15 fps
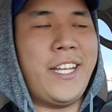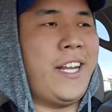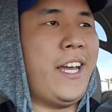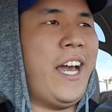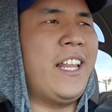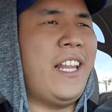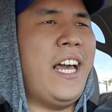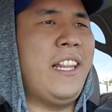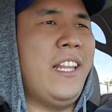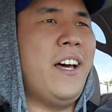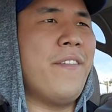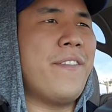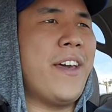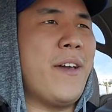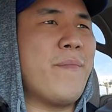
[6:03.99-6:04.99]
And I, I
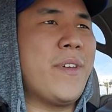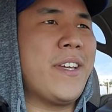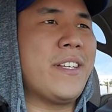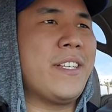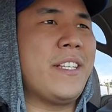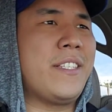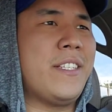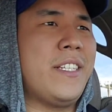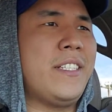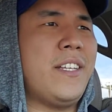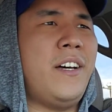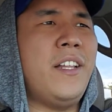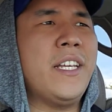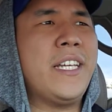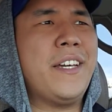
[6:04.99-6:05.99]
love that because it's, it's
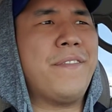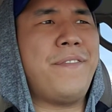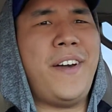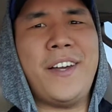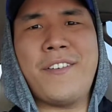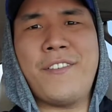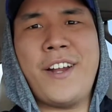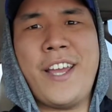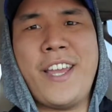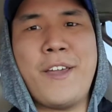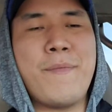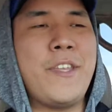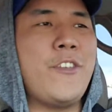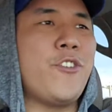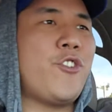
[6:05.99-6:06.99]
all in good fun, right?
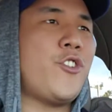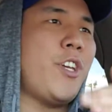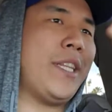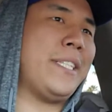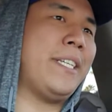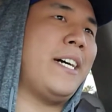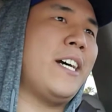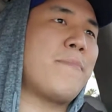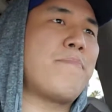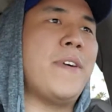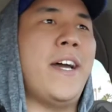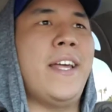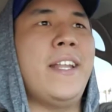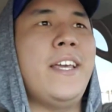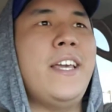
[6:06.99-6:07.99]
I mean, you shit talk,
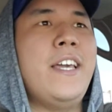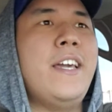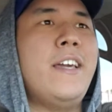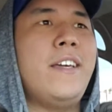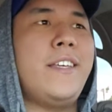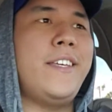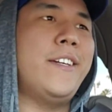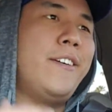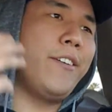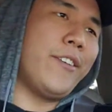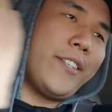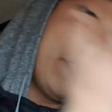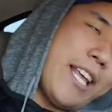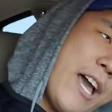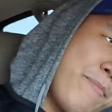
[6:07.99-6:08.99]
but, you know, you
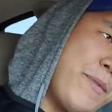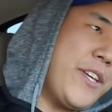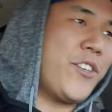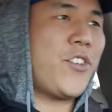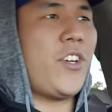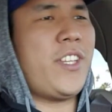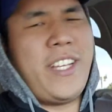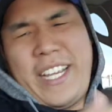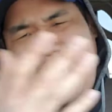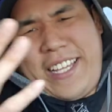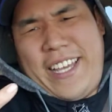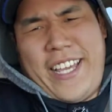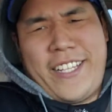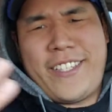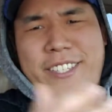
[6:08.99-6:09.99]
slap each other.
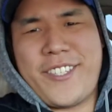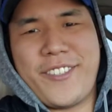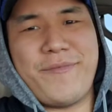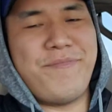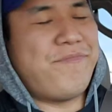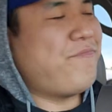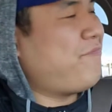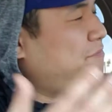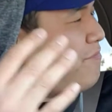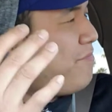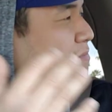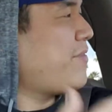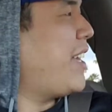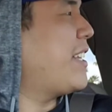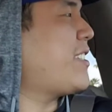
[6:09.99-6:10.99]
It, it's,
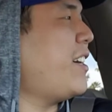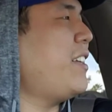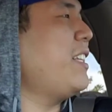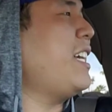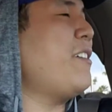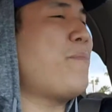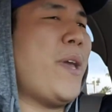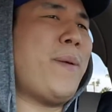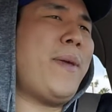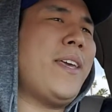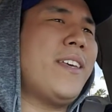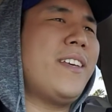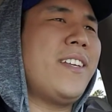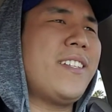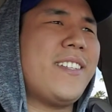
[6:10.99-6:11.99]
it's all love, baby.
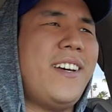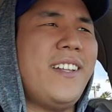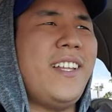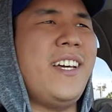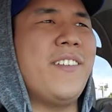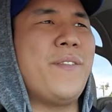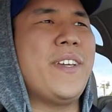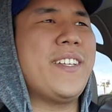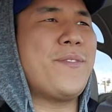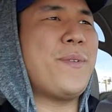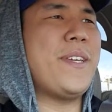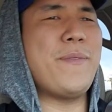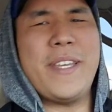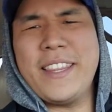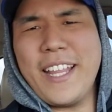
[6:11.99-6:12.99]
It's all love because
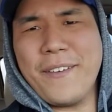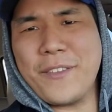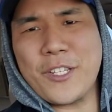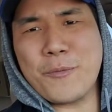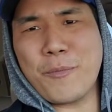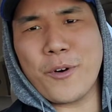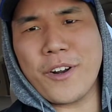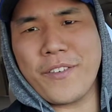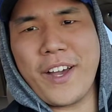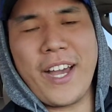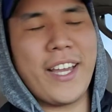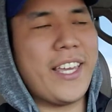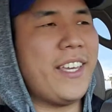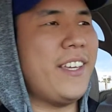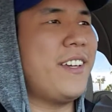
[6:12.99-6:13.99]
we, we love the sport of
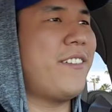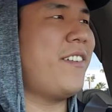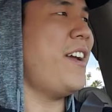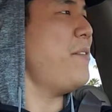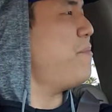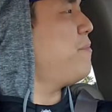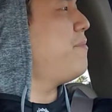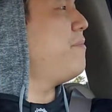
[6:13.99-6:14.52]
hockey, right?